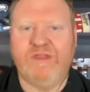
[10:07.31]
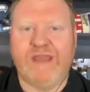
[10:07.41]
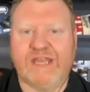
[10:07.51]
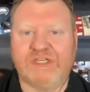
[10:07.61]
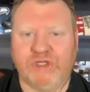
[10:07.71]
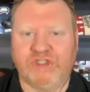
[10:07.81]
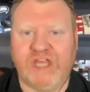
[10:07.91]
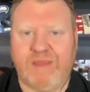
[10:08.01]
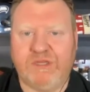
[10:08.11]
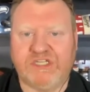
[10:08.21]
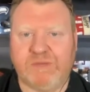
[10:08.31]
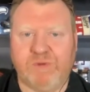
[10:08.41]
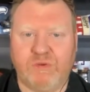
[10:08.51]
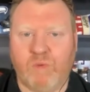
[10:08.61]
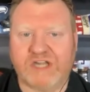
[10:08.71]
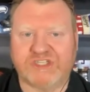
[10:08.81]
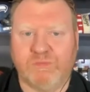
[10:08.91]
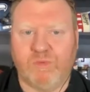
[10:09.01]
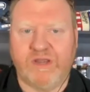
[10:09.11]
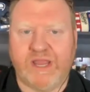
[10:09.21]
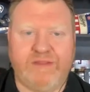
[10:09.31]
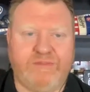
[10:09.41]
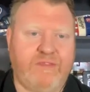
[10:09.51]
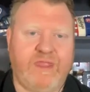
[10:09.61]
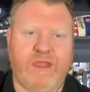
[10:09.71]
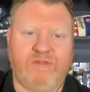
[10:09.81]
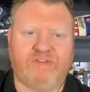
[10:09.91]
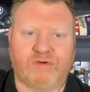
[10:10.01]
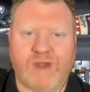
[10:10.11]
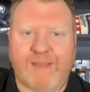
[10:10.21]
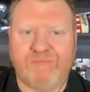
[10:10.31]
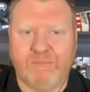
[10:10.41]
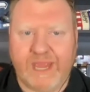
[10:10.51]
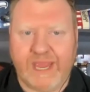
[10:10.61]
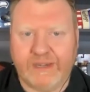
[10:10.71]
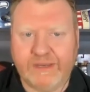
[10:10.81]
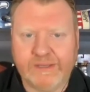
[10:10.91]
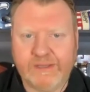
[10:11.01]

the national championship when you watch them one night, and then they also crap the bed.